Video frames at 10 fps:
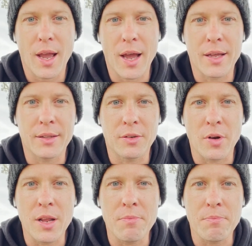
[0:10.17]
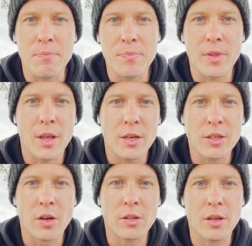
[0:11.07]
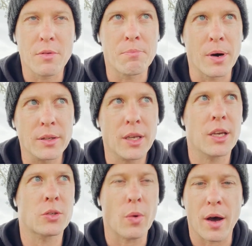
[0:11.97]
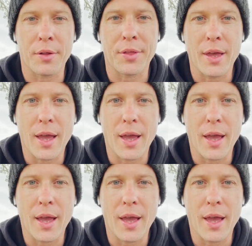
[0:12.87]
and really start building his wealth